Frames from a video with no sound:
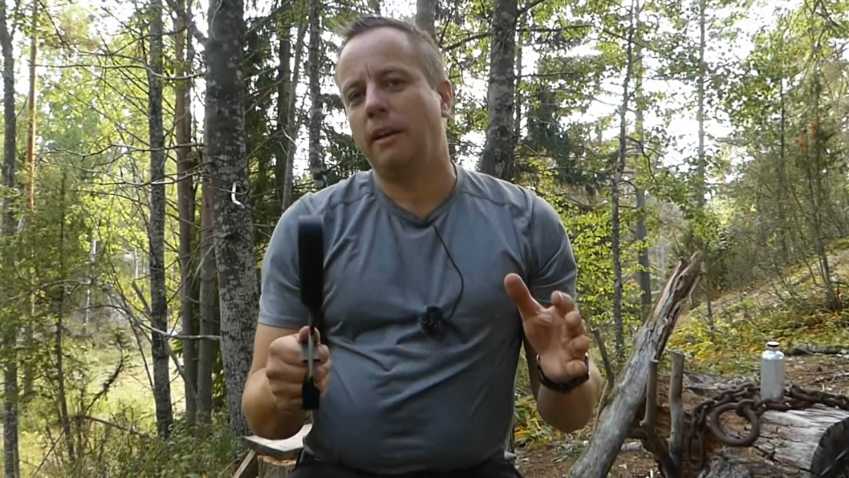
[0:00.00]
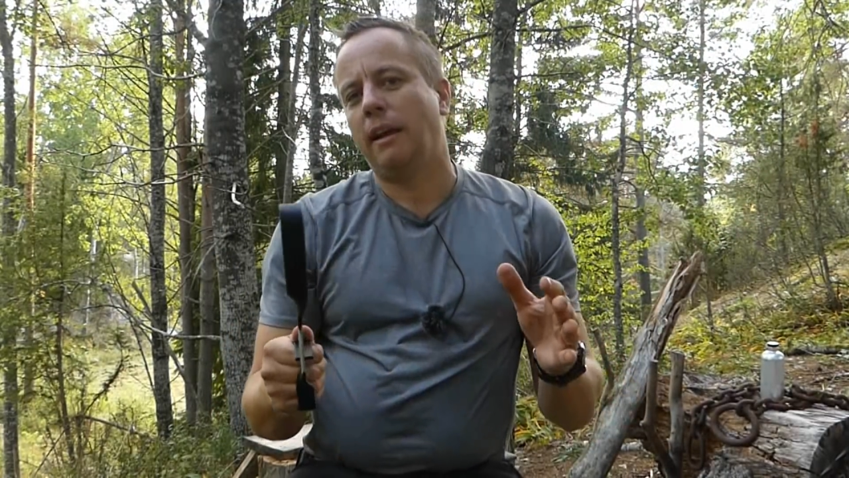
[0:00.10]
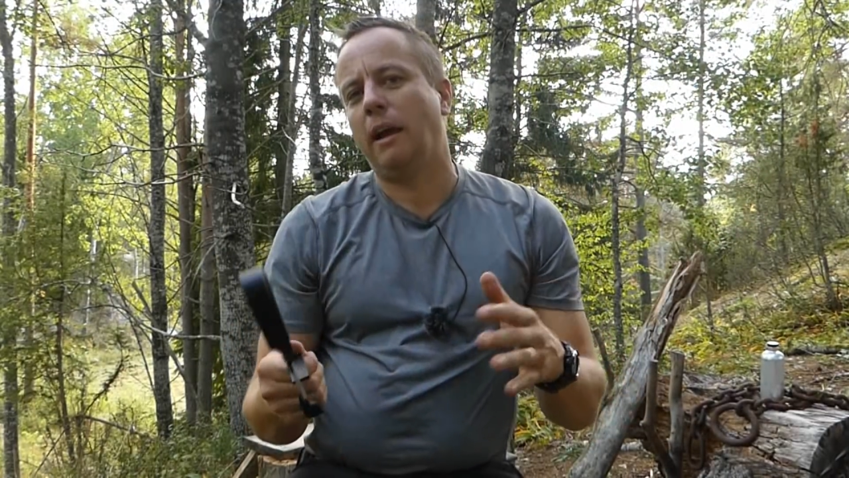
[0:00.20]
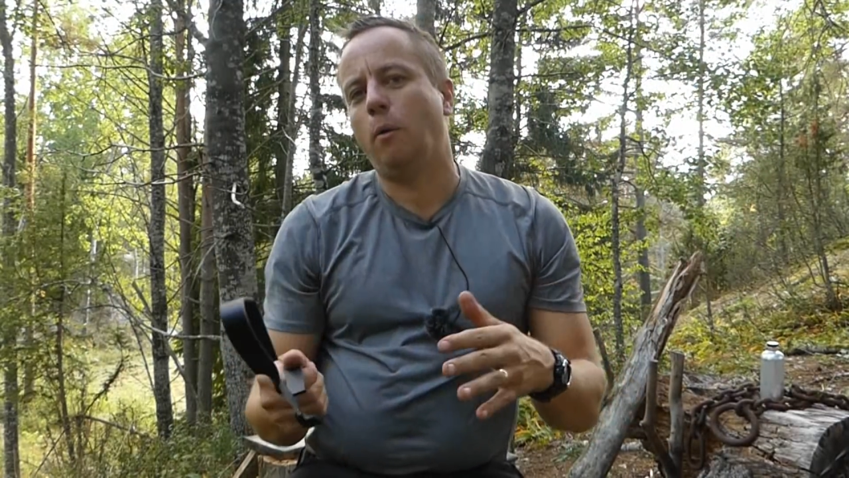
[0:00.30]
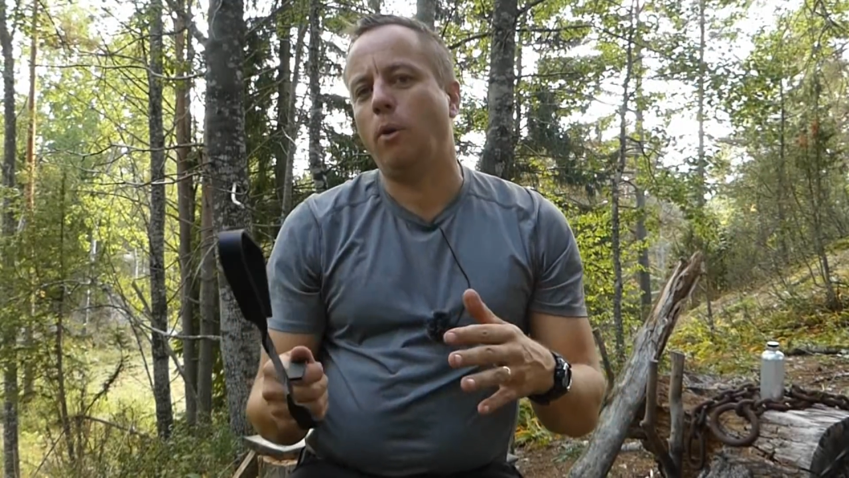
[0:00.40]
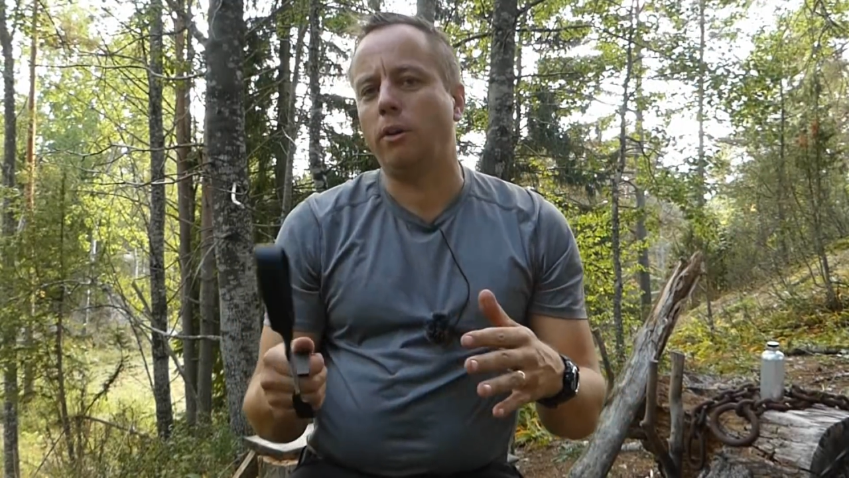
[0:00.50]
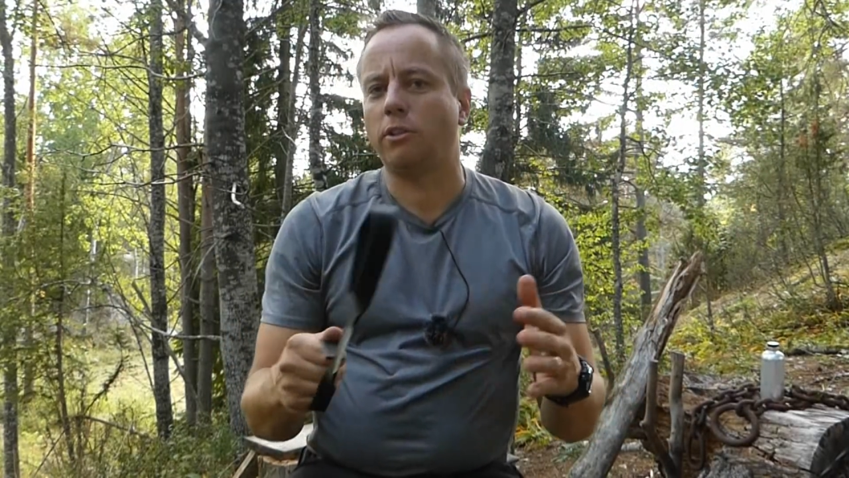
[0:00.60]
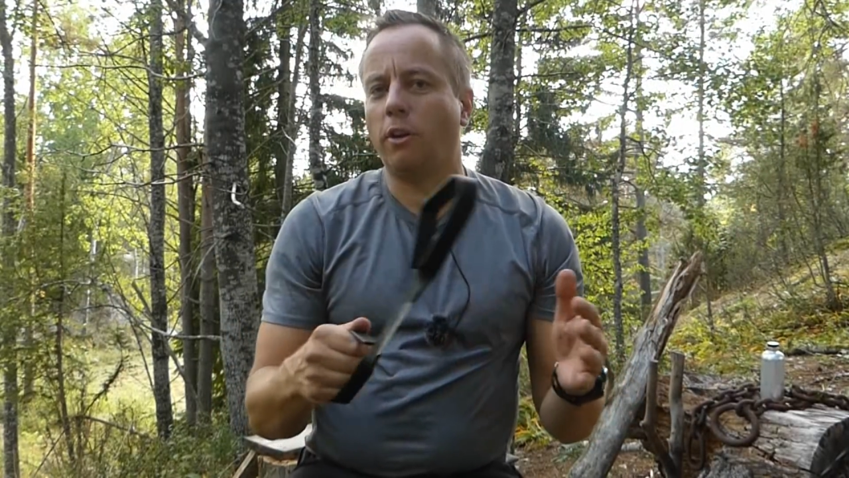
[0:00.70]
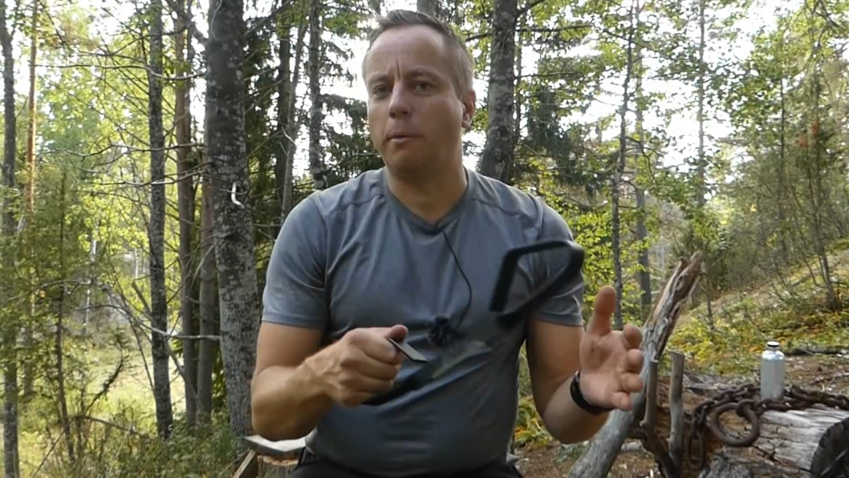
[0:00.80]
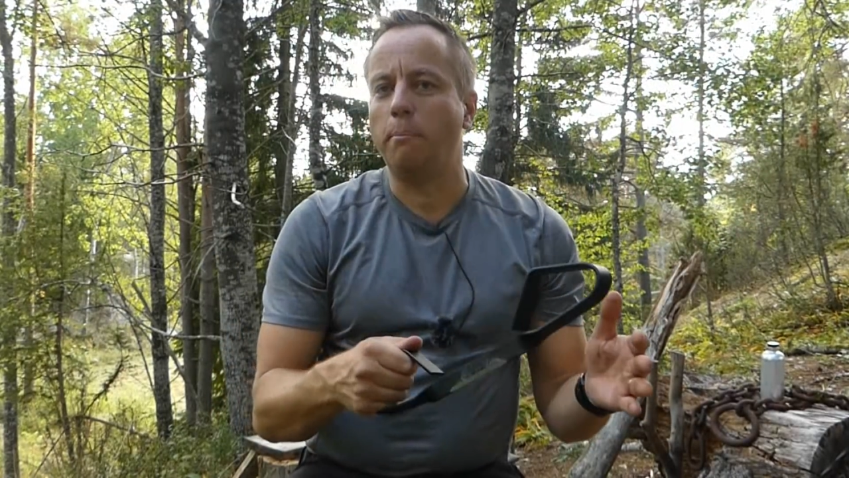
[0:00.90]
how it works
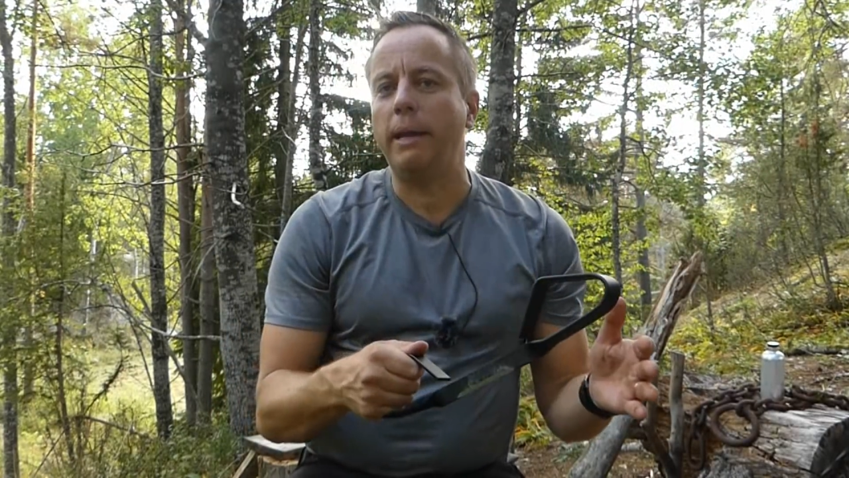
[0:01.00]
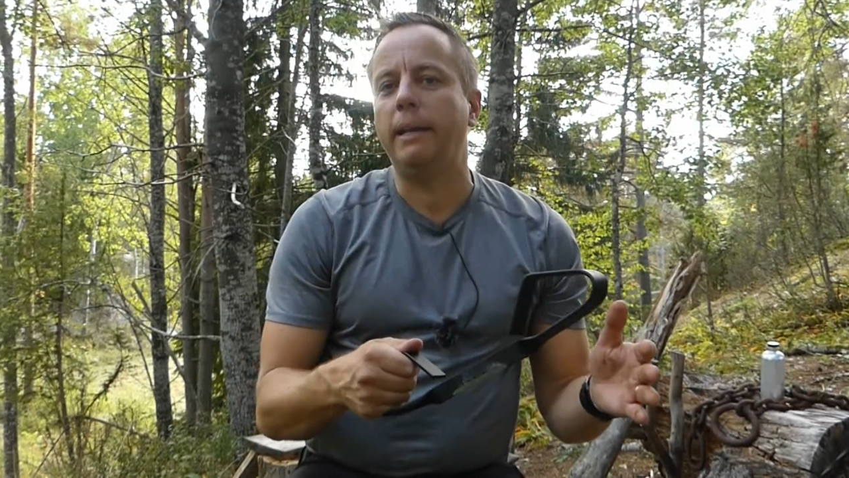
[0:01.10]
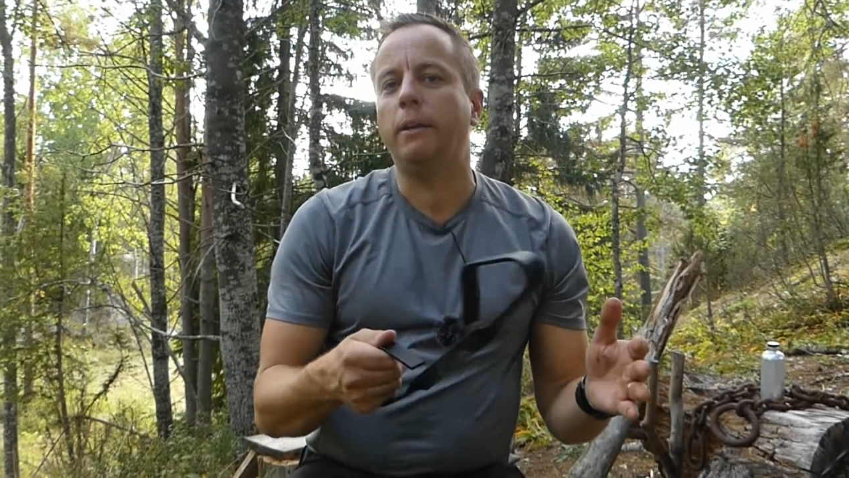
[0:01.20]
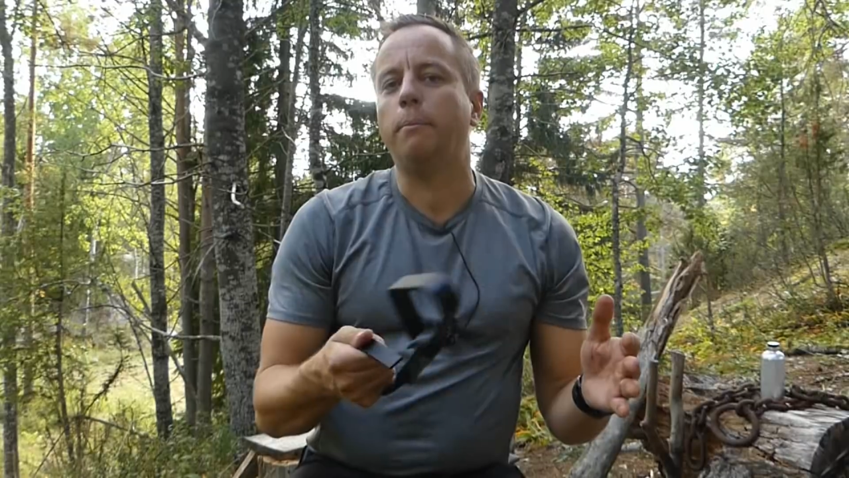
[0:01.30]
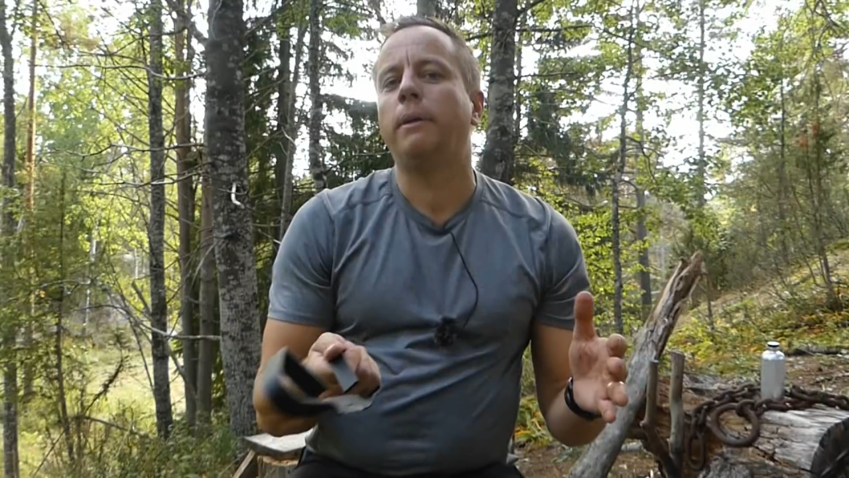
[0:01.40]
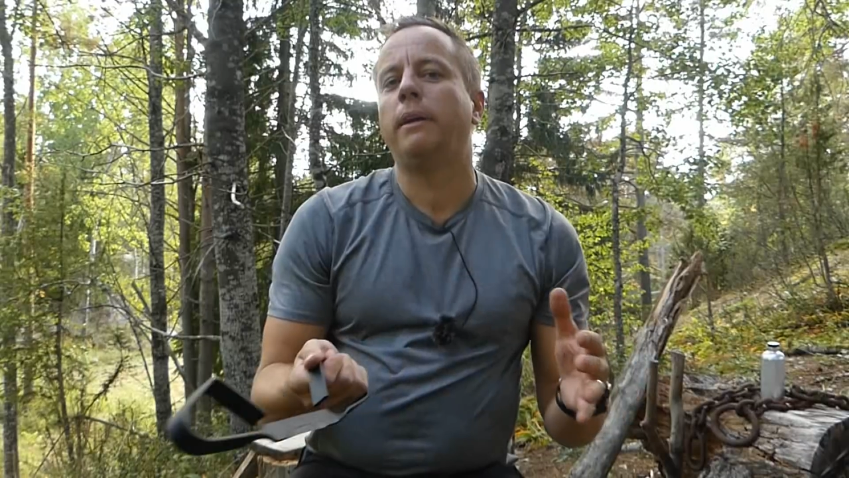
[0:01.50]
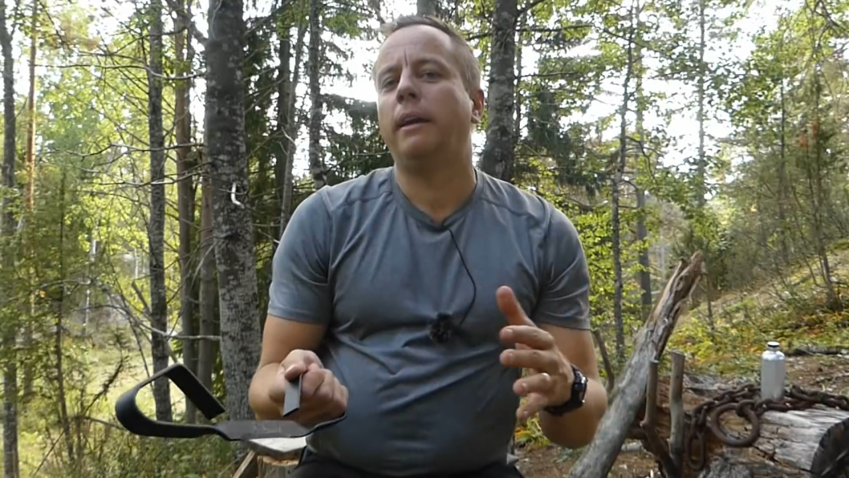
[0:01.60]
kind of medium,